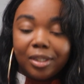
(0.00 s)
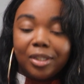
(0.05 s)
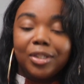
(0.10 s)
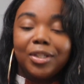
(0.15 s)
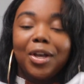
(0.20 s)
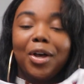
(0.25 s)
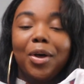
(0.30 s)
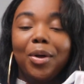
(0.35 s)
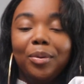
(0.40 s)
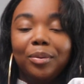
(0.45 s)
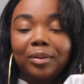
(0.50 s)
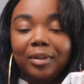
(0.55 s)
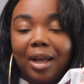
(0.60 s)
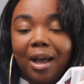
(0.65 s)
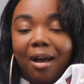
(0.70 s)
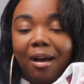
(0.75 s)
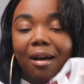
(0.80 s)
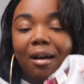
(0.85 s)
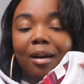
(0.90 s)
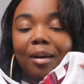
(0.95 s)
So
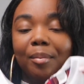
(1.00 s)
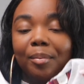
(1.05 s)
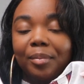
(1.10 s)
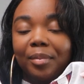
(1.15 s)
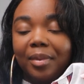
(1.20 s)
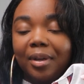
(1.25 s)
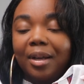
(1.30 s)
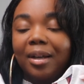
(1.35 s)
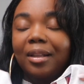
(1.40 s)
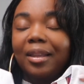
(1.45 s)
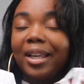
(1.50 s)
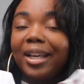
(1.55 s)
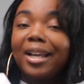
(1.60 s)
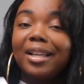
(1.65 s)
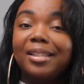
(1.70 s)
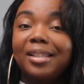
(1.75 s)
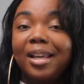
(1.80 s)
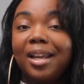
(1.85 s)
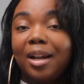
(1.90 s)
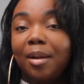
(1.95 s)
like
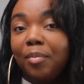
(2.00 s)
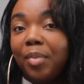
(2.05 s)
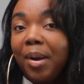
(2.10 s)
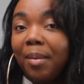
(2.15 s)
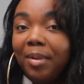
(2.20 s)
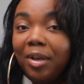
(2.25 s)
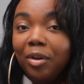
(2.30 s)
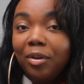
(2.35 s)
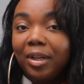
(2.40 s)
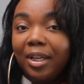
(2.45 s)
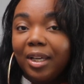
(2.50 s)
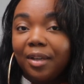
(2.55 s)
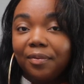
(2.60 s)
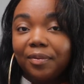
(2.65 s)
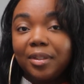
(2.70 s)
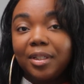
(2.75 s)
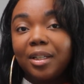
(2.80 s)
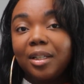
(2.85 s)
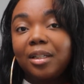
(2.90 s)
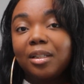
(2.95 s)
I said, I'm probably going to
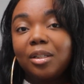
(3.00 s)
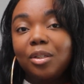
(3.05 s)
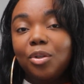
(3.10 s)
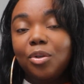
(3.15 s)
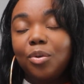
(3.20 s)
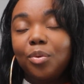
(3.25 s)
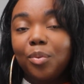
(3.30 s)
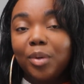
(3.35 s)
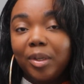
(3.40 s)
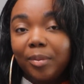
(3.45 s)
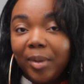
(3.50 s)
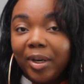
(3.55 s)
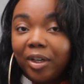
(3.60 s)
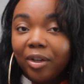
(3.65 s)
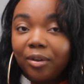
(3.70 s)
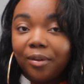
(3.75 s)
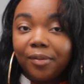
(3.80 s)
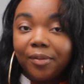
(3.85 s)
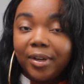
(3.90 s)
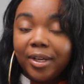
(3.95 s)
gift it to one of my
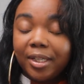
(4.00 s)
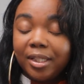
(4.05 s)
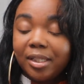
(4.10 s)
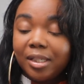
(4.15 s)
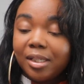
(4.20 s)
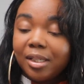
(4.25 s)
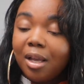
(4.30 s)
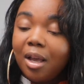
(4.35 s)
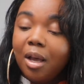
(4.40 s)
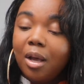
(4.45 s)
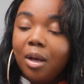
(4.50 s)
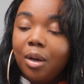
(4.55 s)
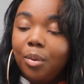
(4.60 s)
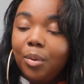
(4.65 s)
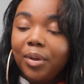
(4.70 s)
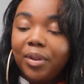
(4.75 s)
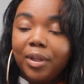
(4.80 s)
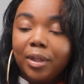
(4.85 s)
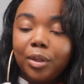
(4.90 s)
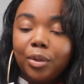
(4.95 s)
girlfriends
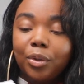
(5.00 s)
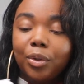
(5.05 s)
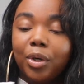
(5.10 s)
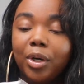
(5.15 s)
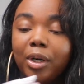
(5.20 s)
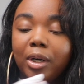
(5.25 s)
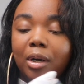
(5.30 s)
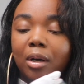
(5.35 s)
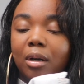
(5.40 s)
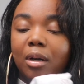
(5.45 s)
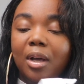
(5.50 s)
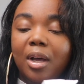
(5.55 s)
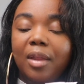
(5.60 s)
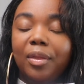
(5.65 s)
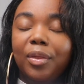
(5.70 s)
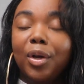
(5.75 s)
with a little girl.